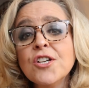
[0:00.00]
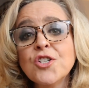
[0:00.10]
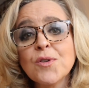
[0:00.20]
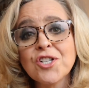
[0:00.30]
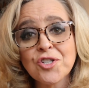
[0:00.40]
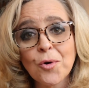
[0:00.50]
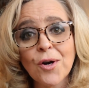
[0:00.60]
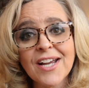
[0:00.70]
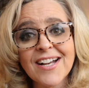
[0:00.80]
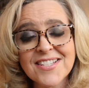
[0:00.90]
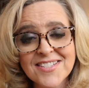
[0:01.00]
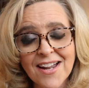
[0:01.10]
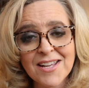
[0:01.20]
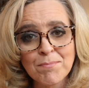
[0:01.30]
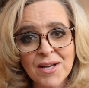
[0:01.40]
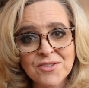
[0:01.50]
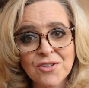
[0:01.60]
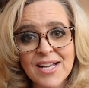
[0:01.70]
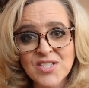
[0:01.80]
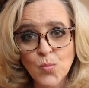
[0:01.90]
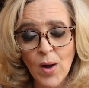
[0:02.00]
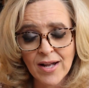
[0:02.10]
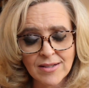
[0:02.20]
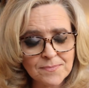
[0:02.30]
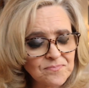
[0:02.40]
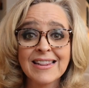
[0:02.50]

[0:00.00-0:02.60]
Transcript: to enjoy a study bundle as well.